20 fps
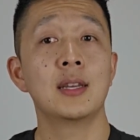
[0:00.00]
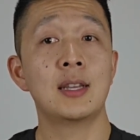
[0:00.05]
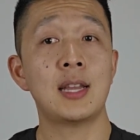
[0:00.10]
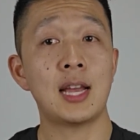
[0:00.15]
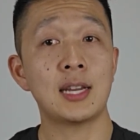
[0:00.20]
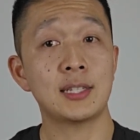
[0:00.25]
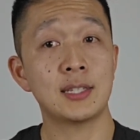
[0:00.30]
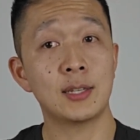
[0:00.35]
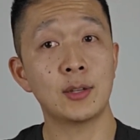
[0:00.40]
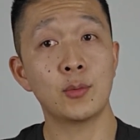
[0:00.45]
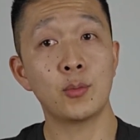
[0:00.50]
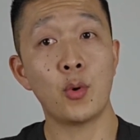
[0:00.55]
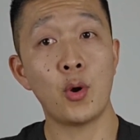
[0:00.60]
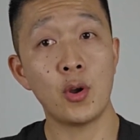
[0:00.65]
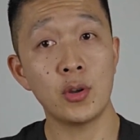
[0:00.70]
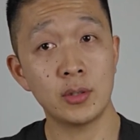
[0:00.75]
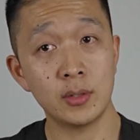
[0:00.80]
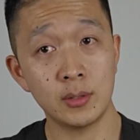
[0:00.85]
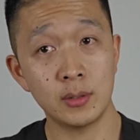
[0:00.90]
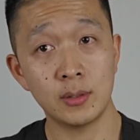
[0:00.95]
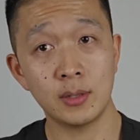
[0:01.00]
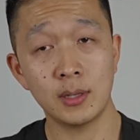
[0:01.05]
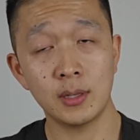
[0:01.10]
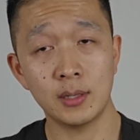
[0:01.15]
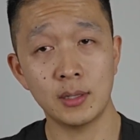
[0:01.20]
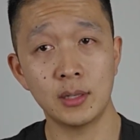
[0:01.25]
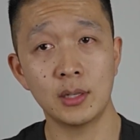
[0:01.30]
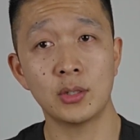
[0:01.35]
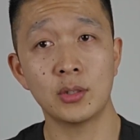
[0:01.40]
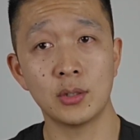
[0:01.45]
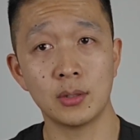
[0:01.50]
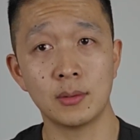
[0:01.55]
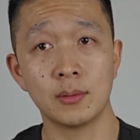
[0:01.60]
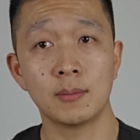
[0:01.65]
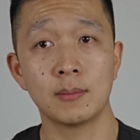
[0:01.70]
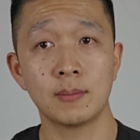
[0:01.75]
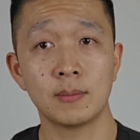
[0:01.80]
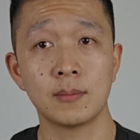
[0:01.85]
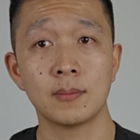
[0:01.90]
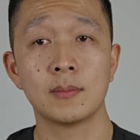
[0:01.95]
and actually worsen the condition.
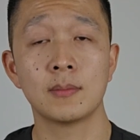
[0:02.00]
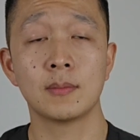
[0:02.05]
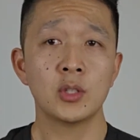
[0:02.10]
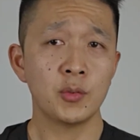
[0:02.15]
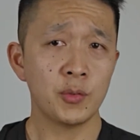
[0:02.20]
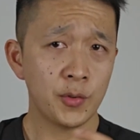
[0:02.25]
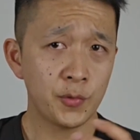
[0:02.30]
So